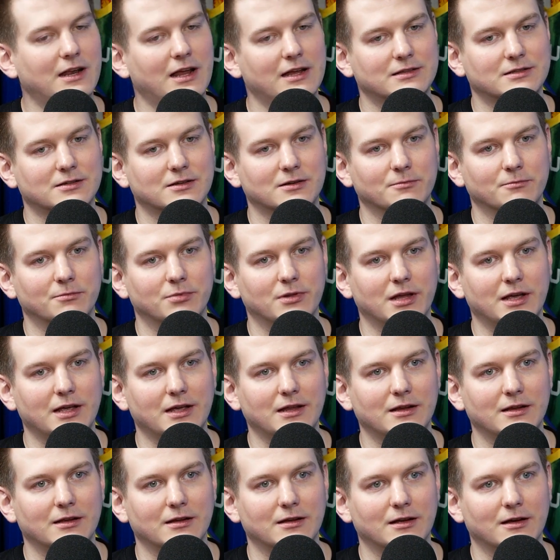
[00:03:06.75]
that's
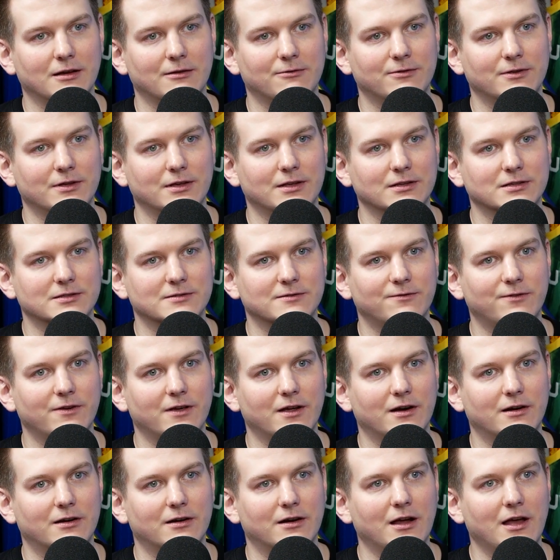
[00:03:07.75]
complaining. I think it's
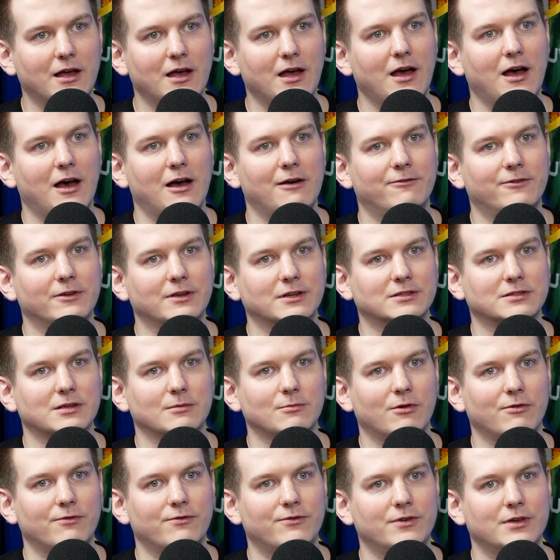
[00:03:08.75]
fair. I think
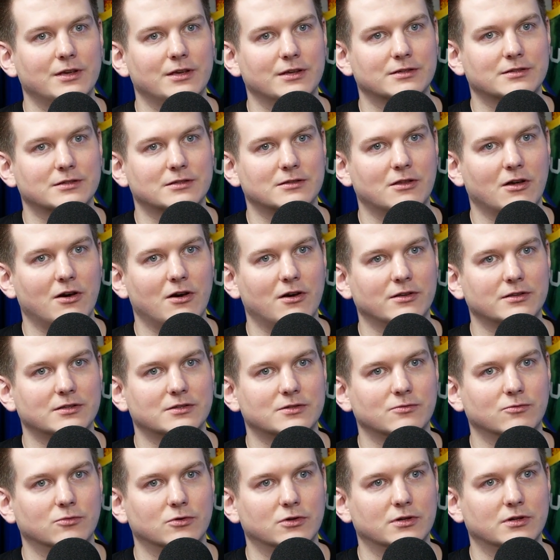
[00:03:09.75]
some of his
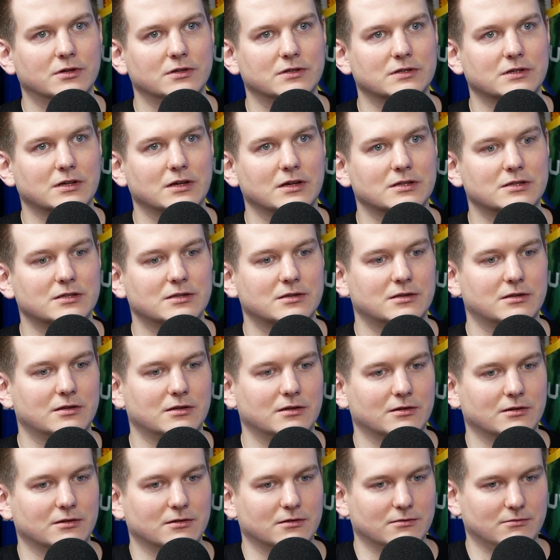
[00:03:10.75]
thoughts were discussed
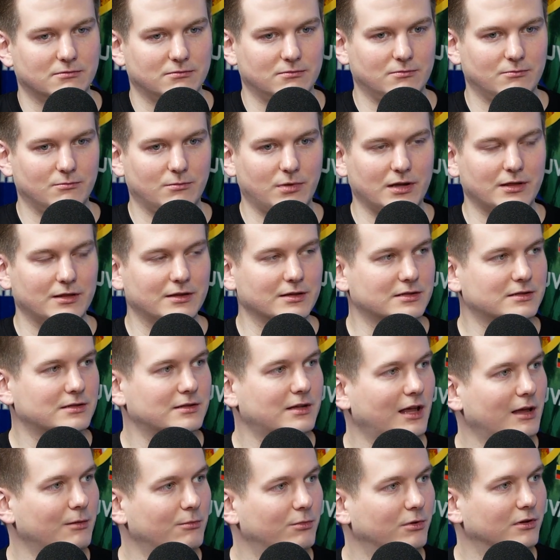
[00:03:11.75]
by this
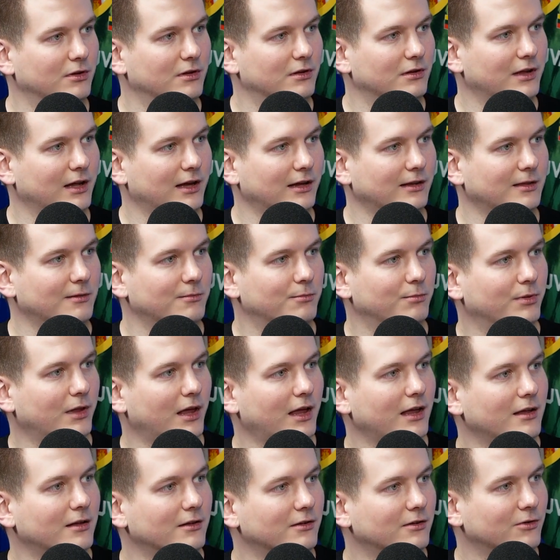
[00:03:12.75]
table, like the
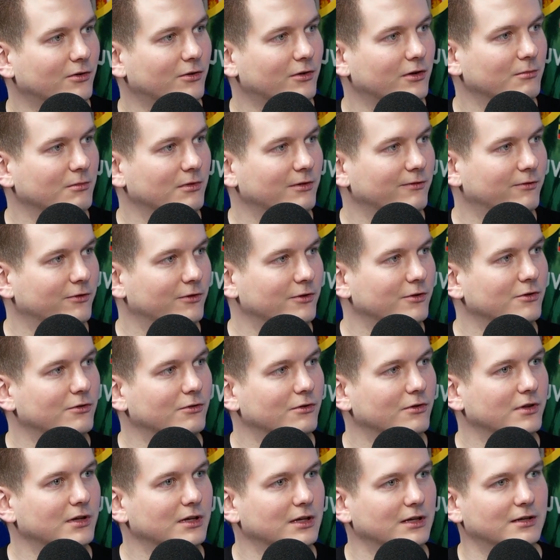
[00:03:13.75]
play-in tournament for
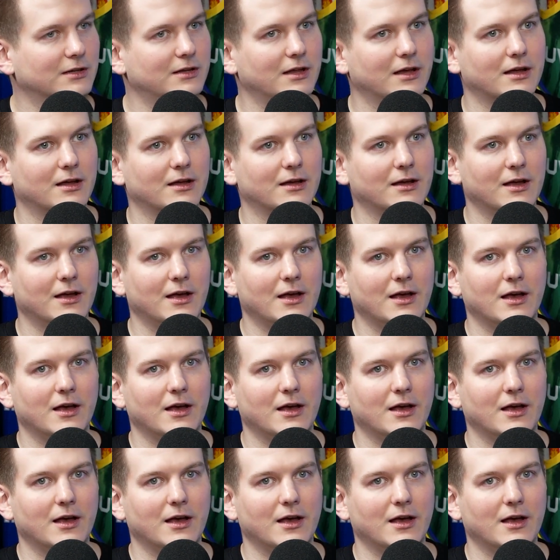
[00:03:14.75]
EuroLeague, the